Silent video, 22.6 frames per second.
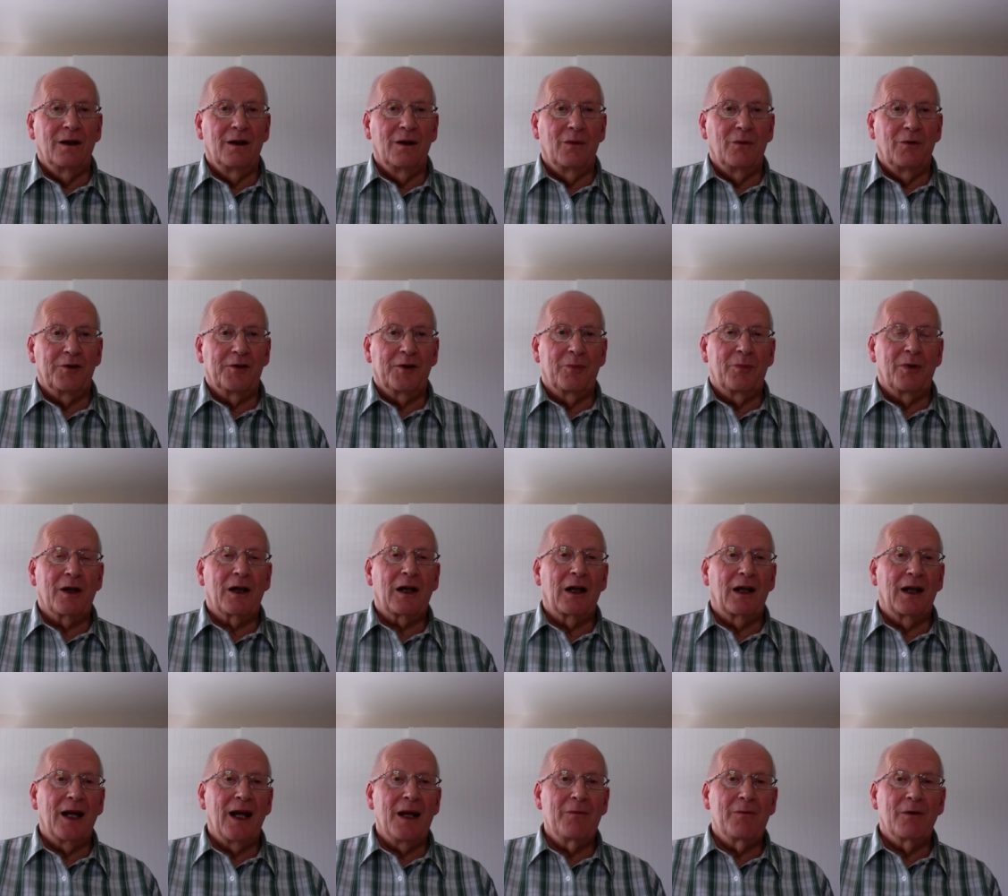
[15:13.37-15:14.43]
was to
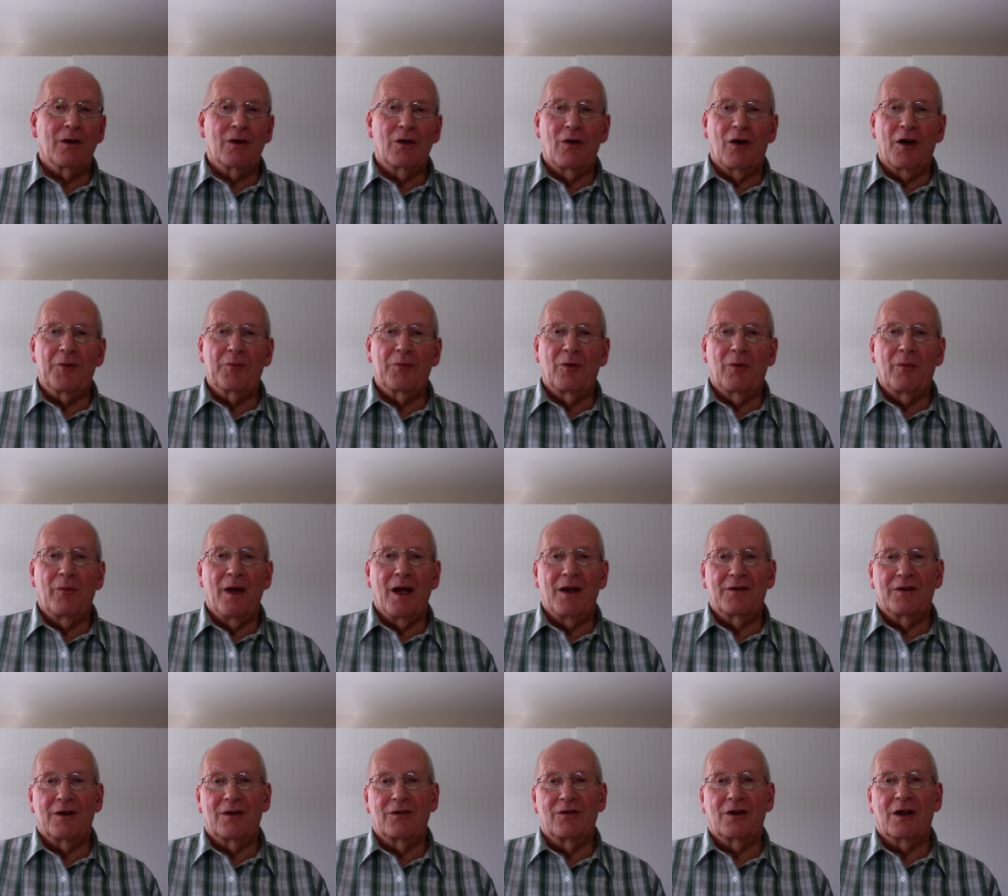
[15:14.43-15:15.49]
proclaim the gospel
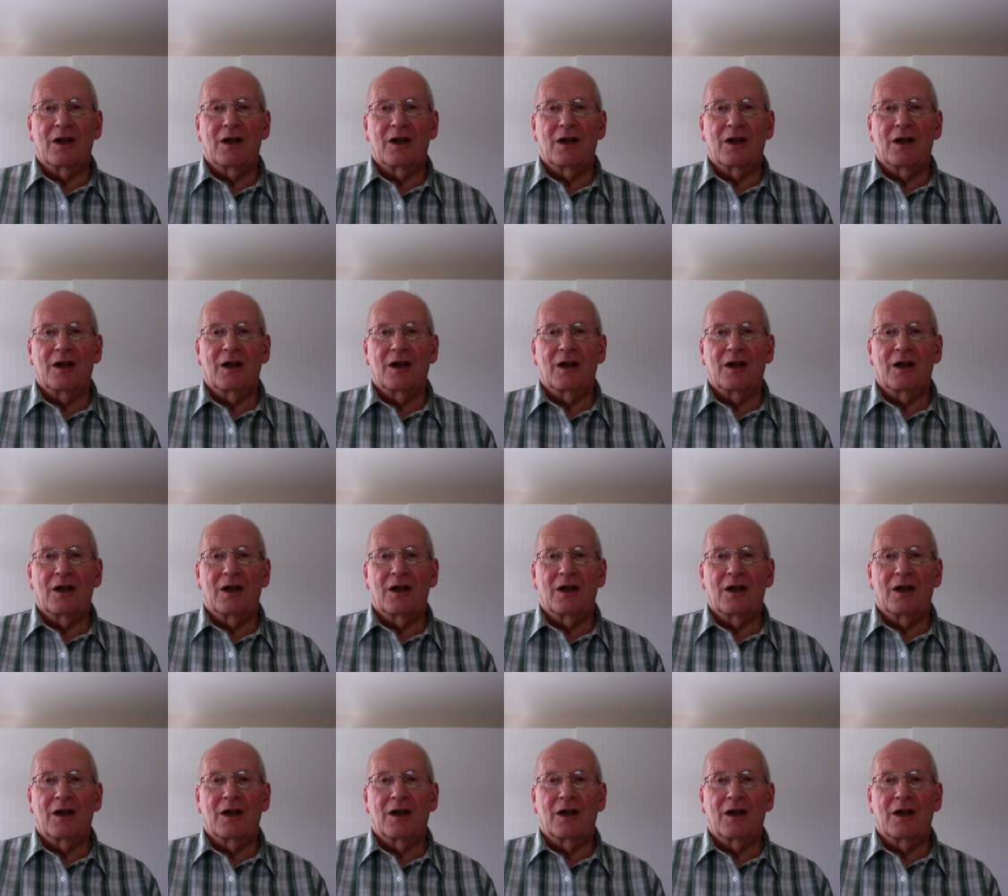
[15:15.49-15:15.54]
message